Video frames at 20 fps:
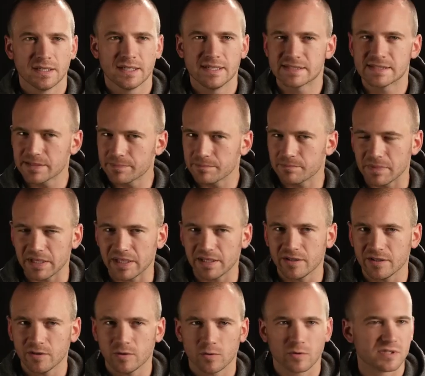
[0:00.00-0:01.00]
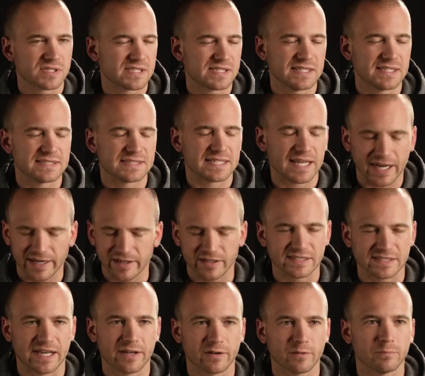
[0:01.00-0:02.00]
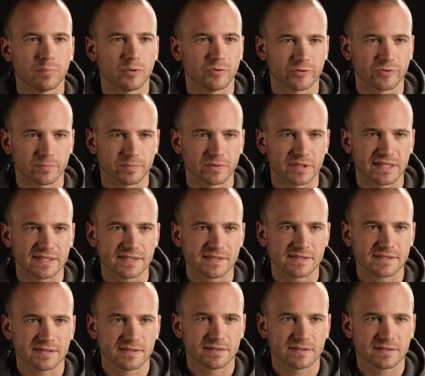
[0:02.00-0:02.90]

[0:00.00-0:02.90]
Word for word: Is it me, or is the entire town of Boulder blazed?